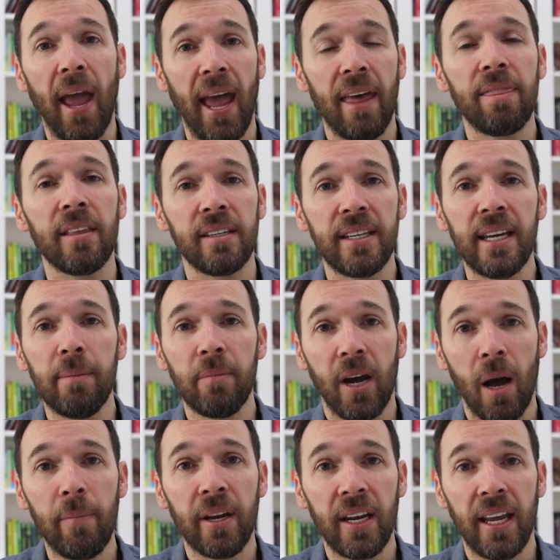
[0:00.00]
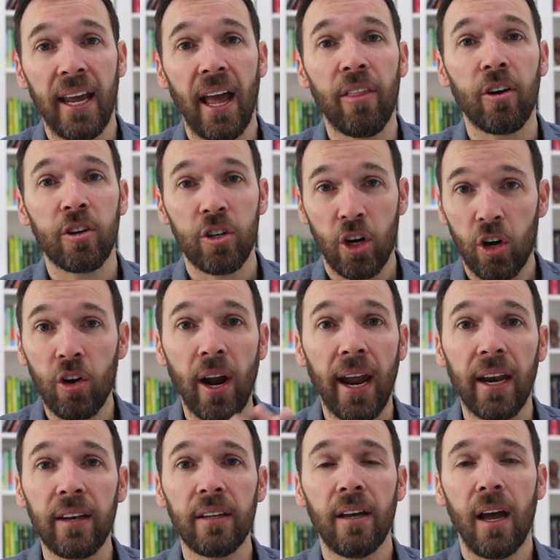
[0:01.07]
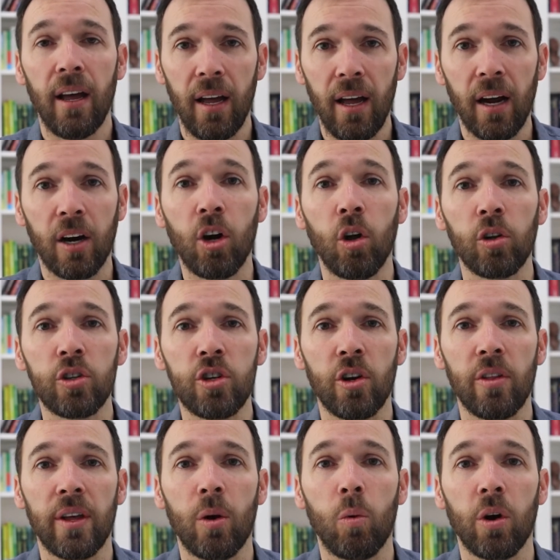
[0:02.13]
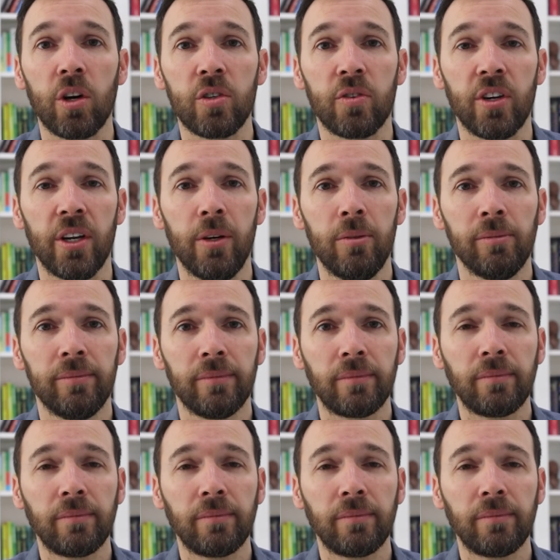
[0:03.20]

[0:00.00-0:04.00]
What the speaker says: and the team coming together to create a culture that works for you.